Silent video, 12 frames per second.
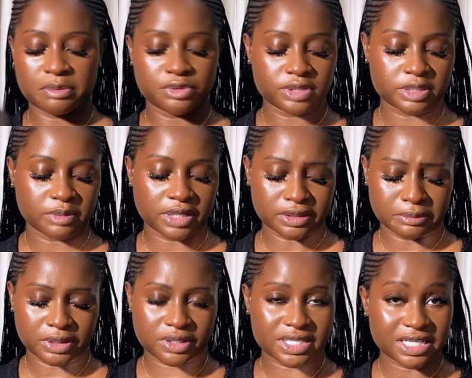beauty blender
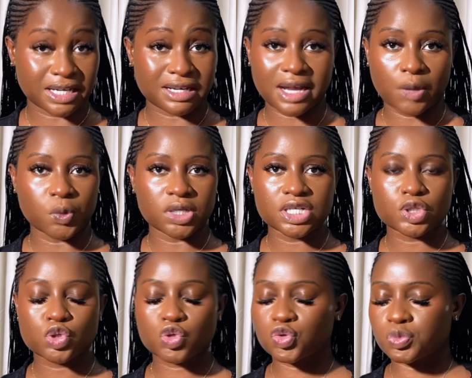because again, I want it
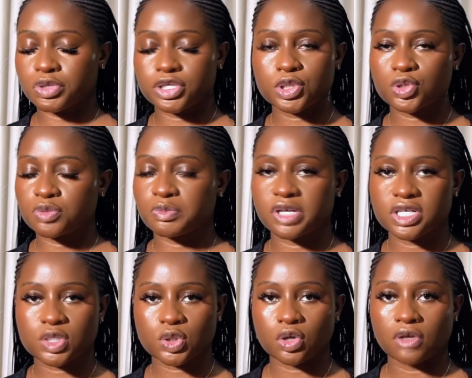super, super
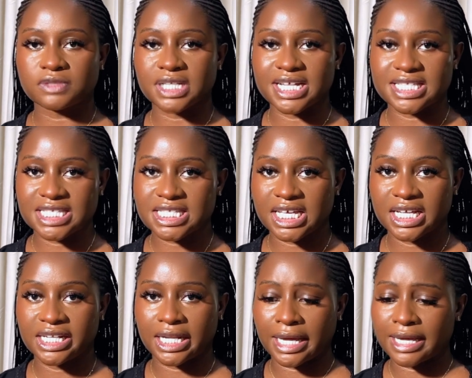soft and
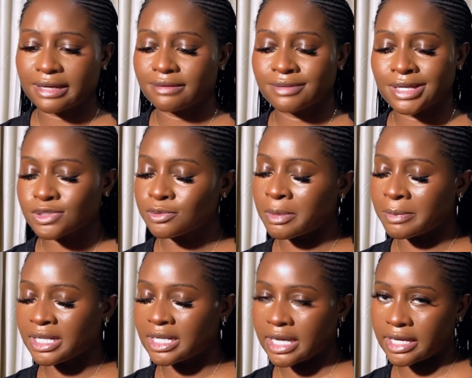skin-like. That's what my
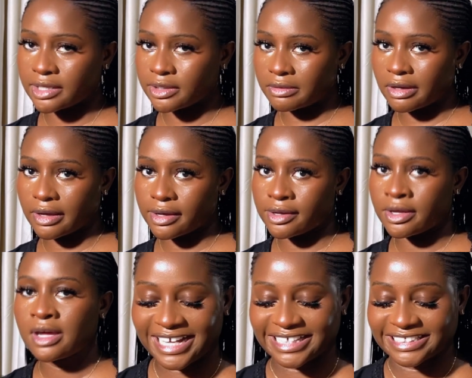men like, okay?
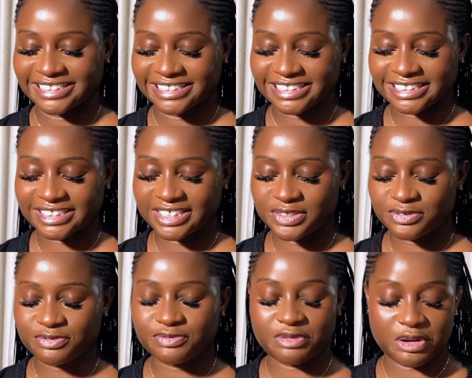And
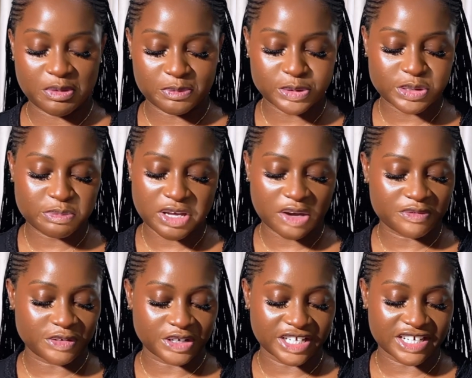from doing makeup
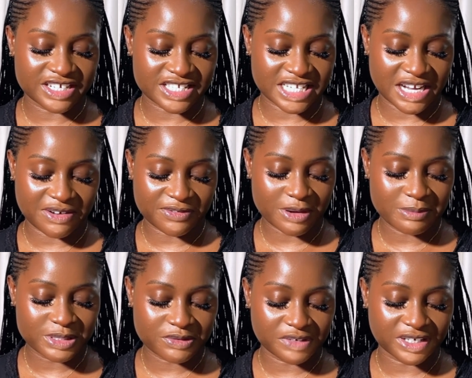for years now, I've come
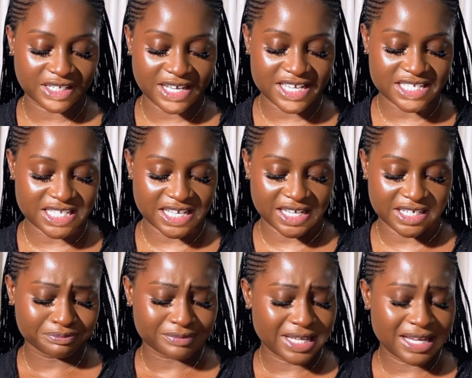to realize that
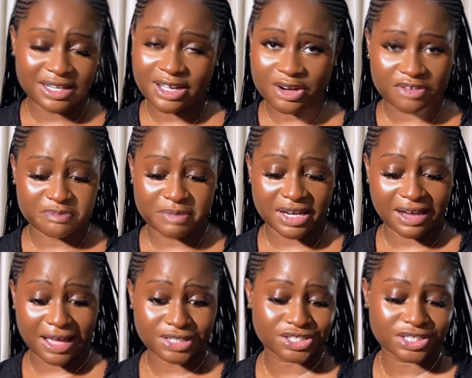a lot of men
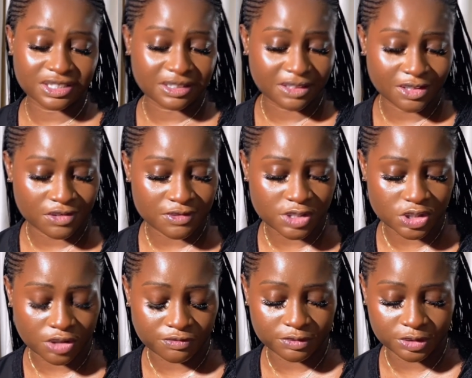actually love
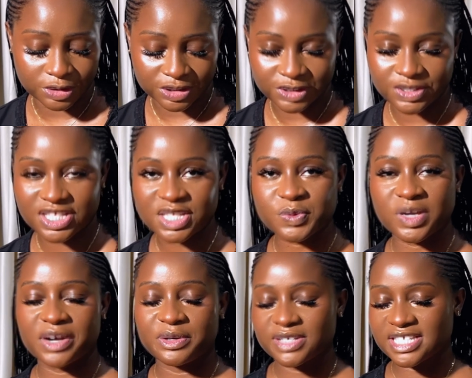soft looks. So this is what
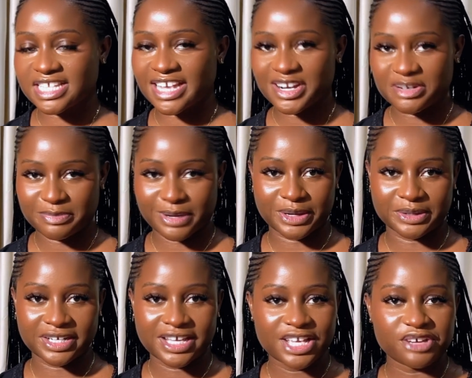I was saying about
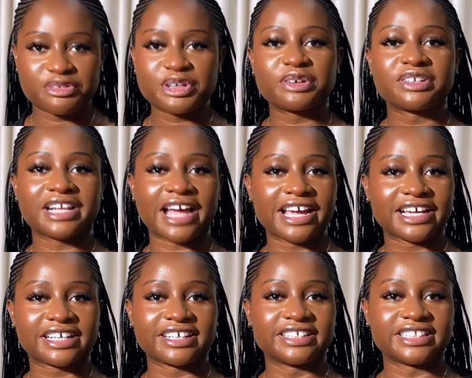if you don't
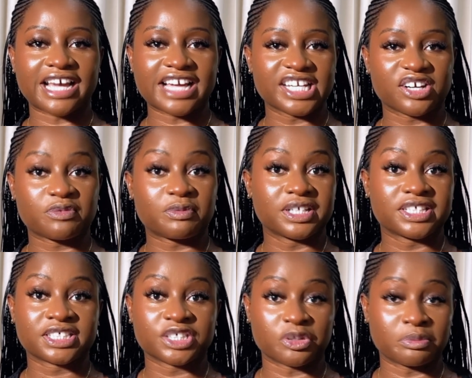like the idea of
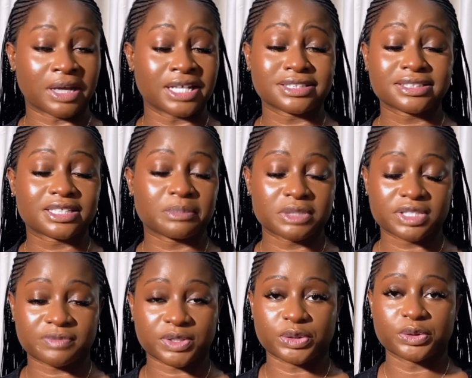pleasing your man, just skip this
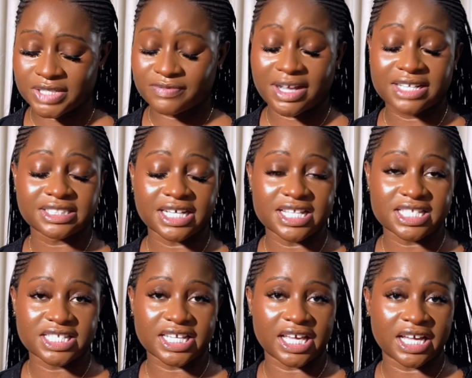video. It's Valentine's
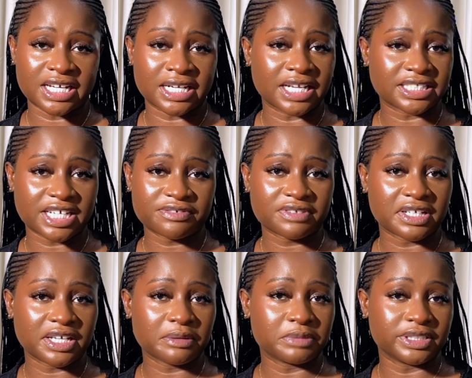Day and I
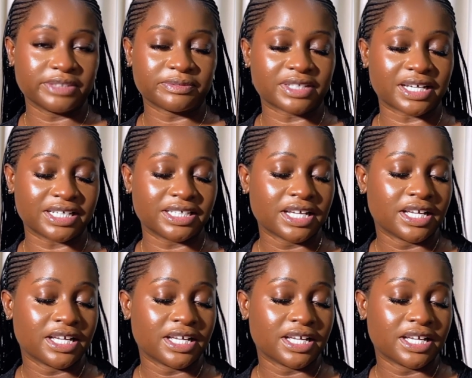definitely believe that